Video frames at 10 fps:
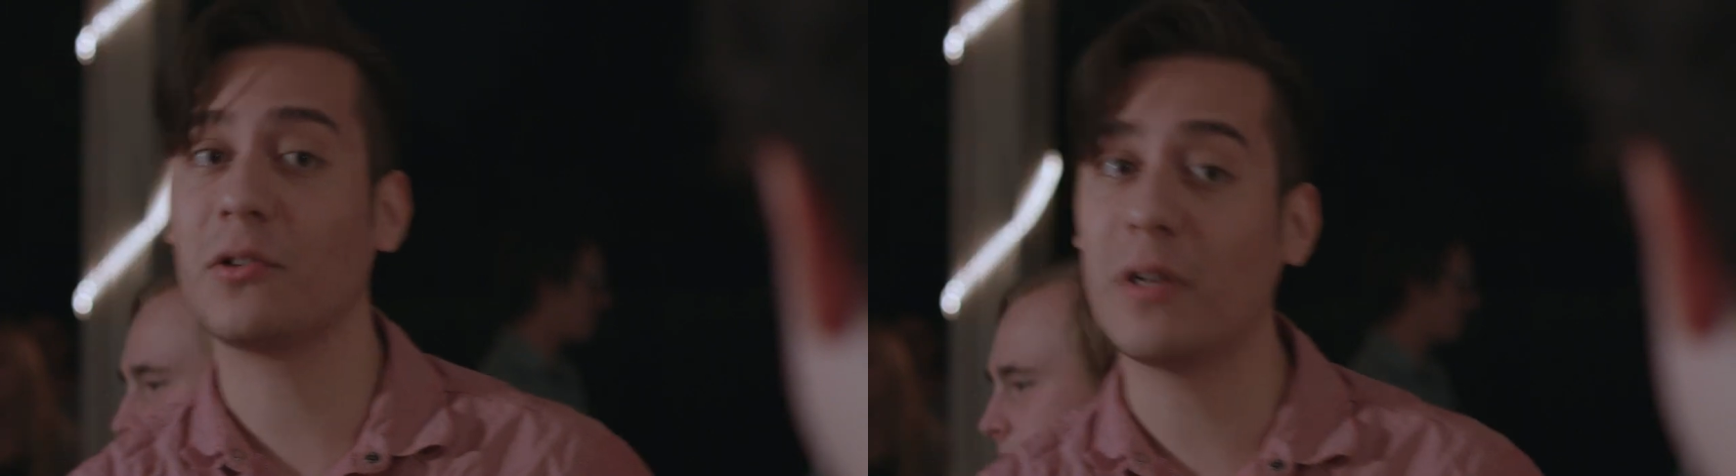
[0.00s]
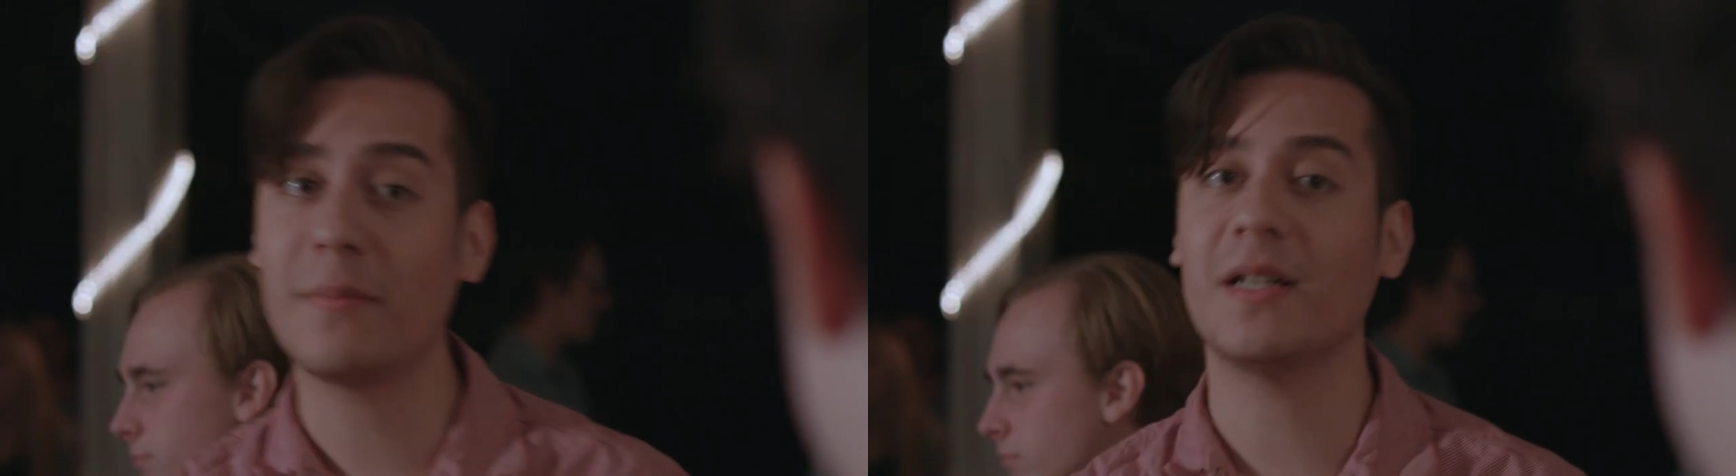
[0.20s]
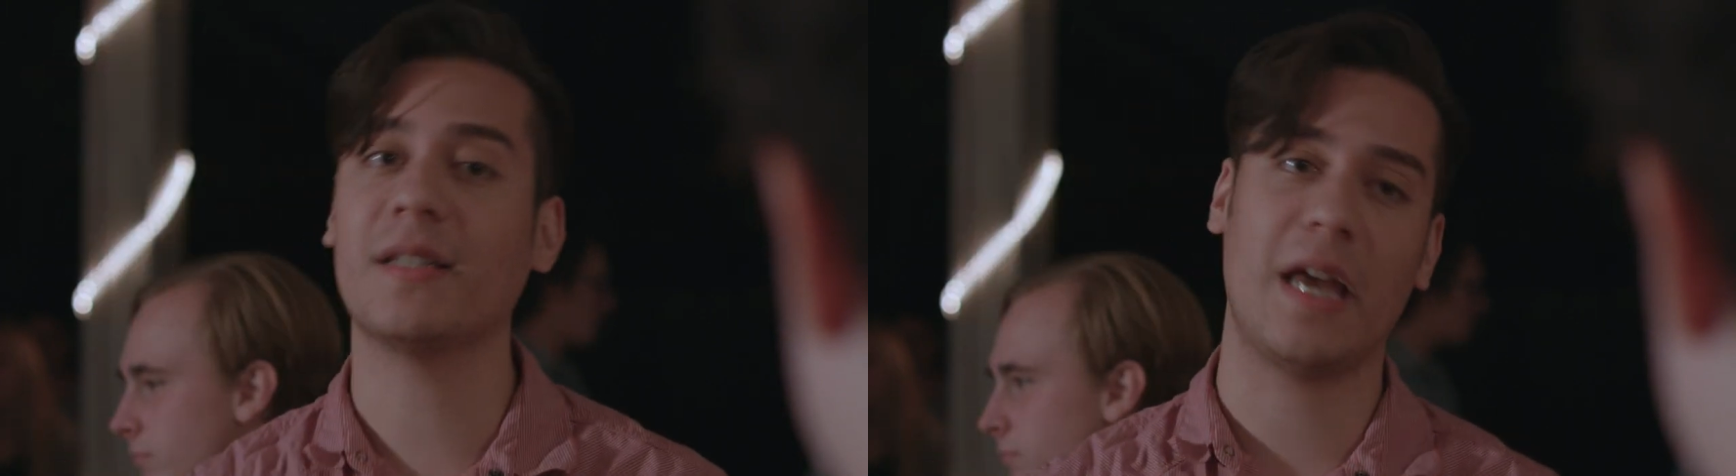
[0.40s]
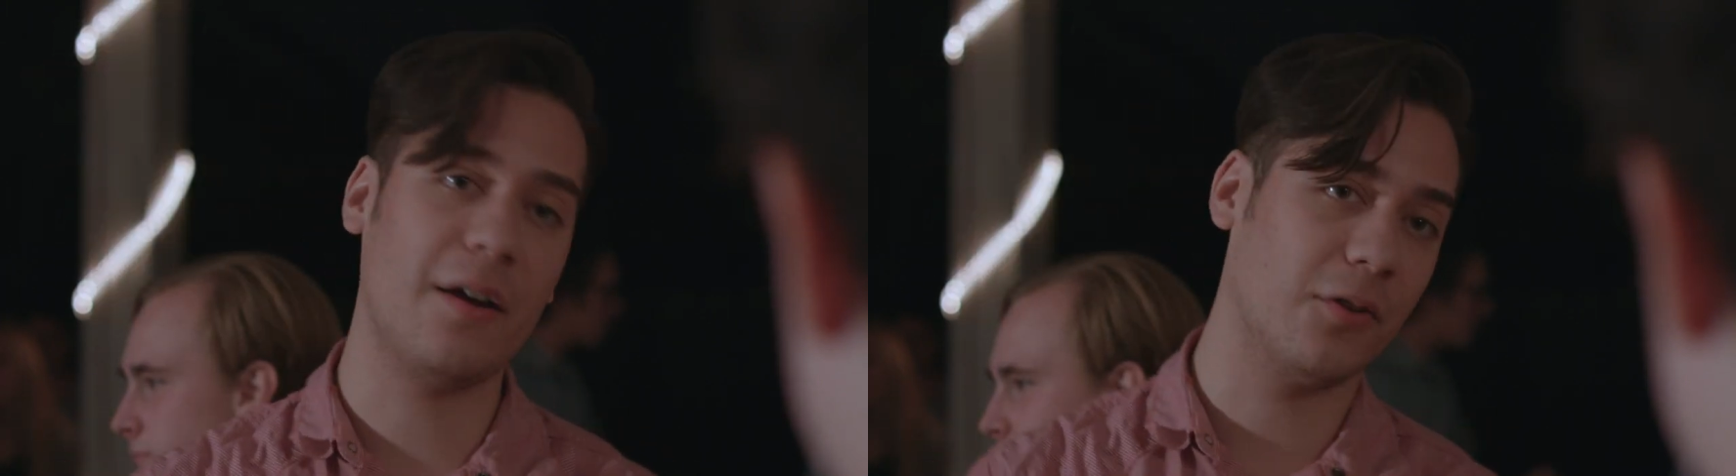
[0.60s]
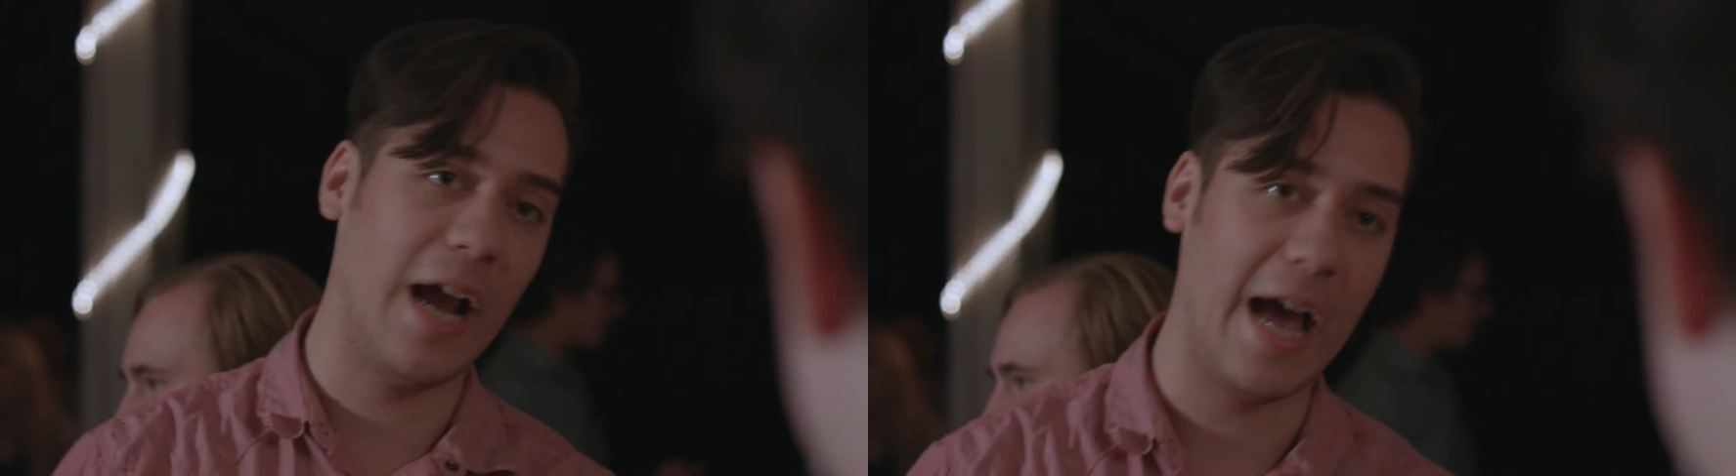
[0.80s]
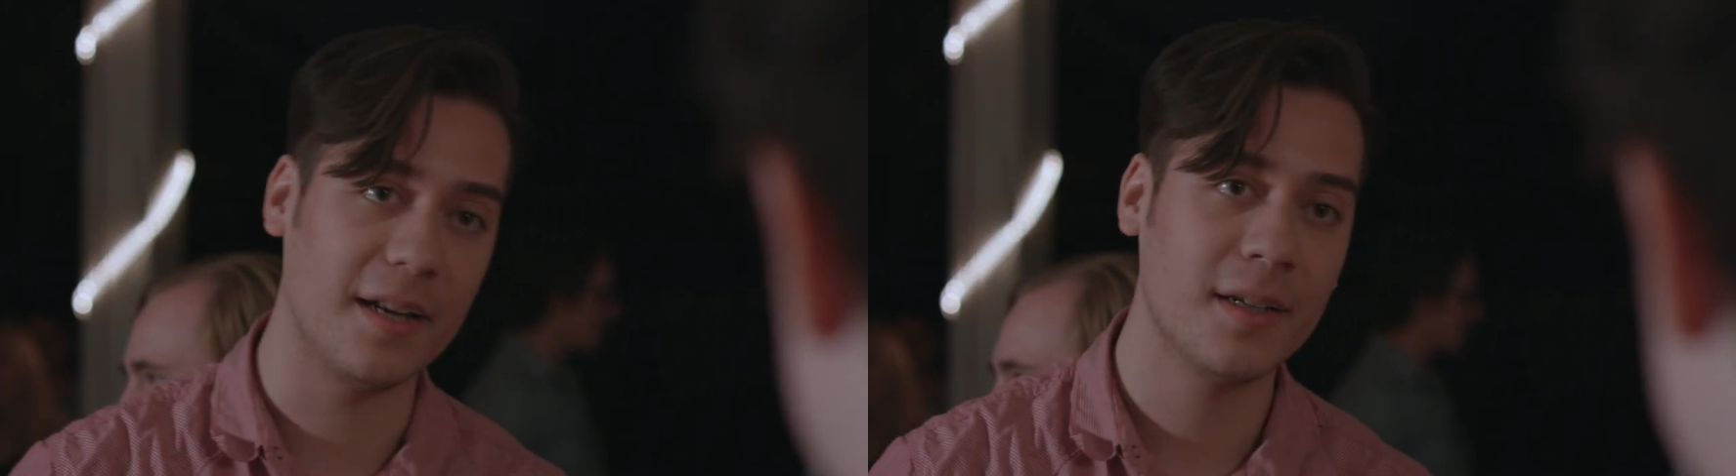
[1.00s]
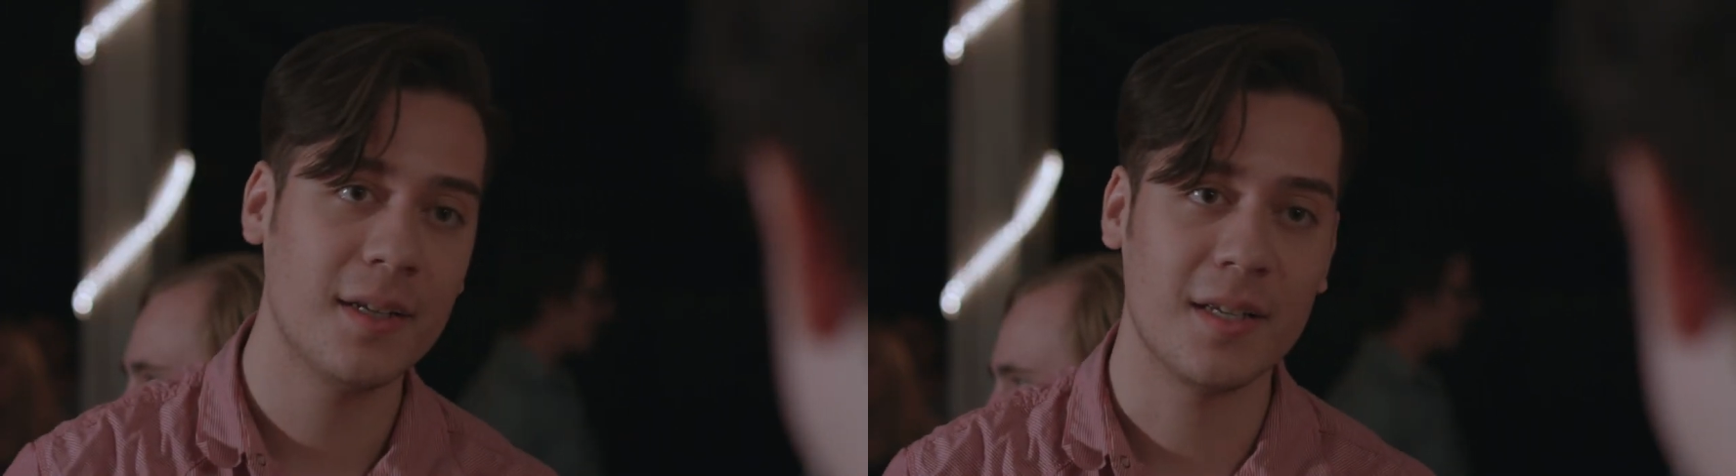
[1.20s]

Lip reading: the Green Bean has ever had.